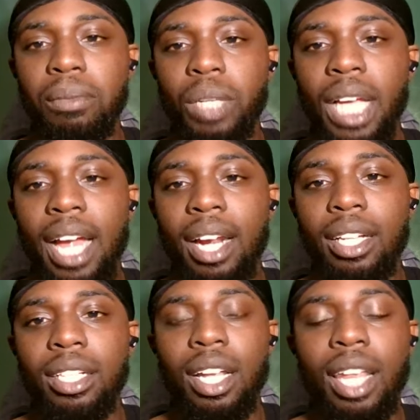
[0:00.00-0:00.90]
we had
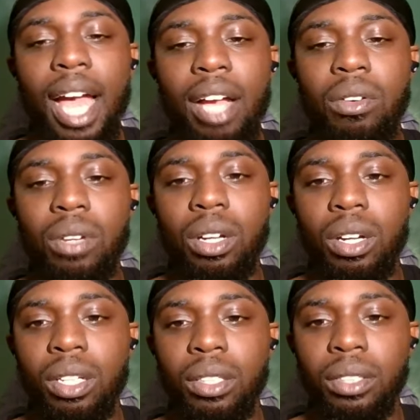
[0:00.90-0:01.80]
a lot going
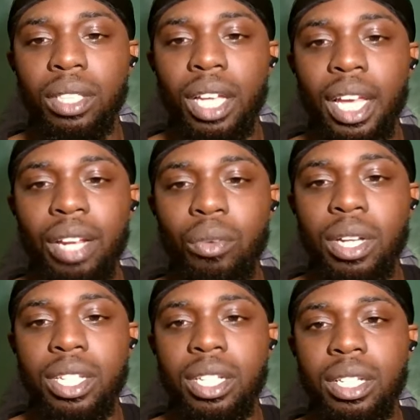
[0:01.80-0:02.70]
on. And it
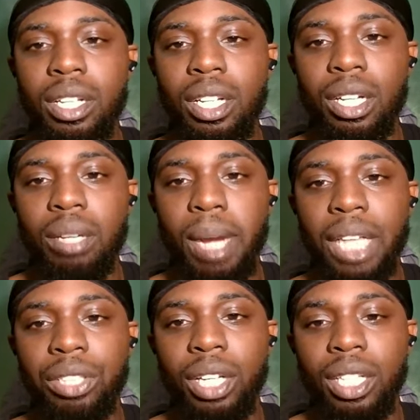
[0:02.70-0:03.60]
wasn't my
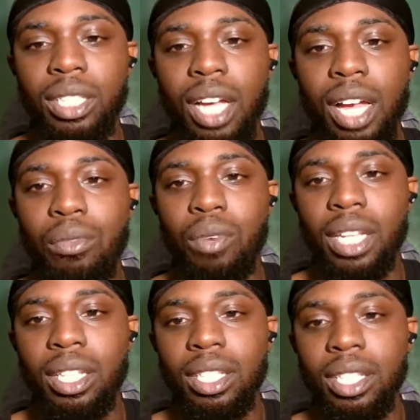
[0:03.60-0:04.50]
trading time
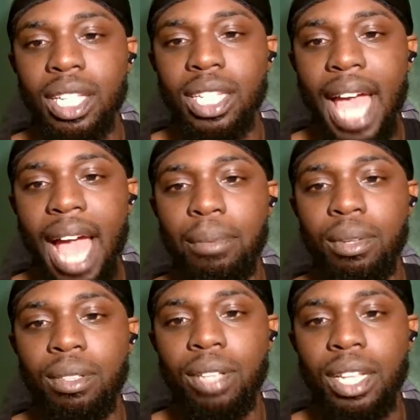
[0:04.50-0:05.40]
when this
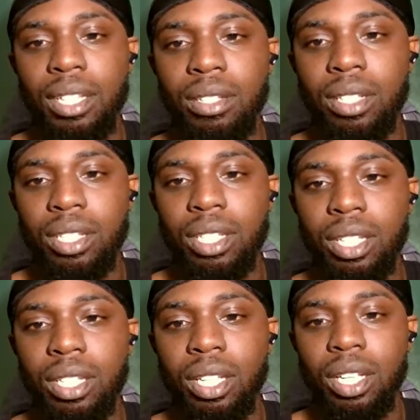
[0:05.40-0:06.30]
happened. As you can
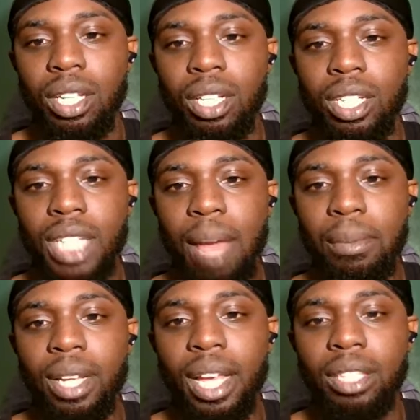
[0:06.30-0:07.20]
see, this
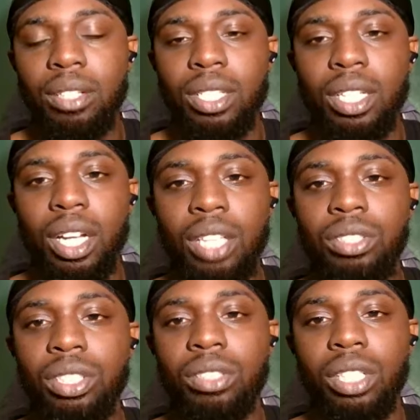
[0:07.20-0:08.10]
happened at
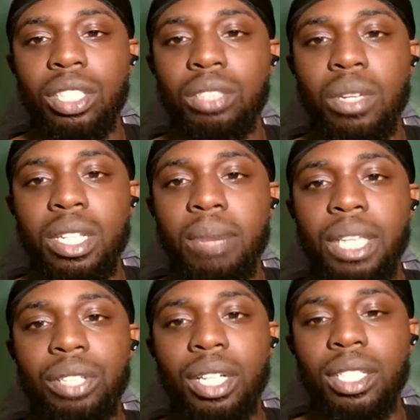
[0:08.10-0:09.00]
1300. So it just wasn't my
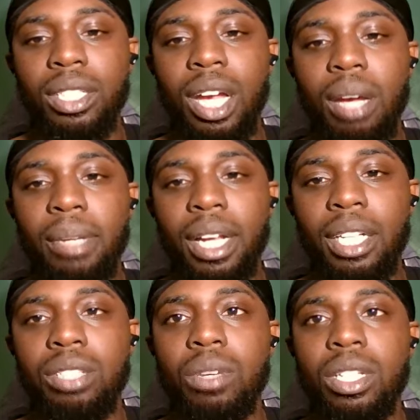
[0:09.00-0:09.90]
trading time. And I
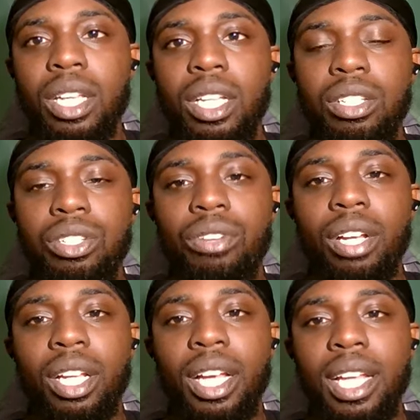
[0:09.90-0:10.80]
just wasn't into
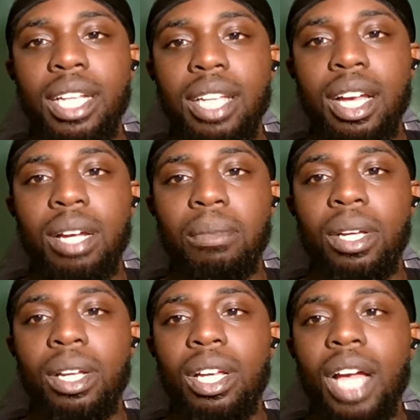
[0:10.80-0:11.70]
trading at that time.
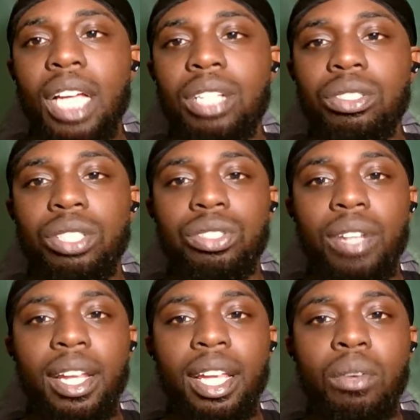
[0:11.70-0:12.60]
I usually
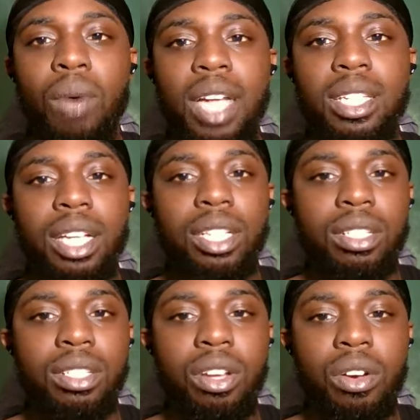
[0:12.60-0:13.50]
trade NY
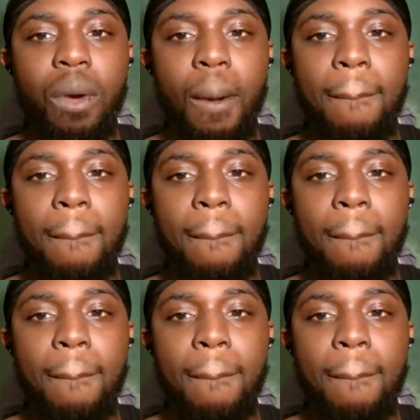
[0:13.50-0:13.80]
sessions. So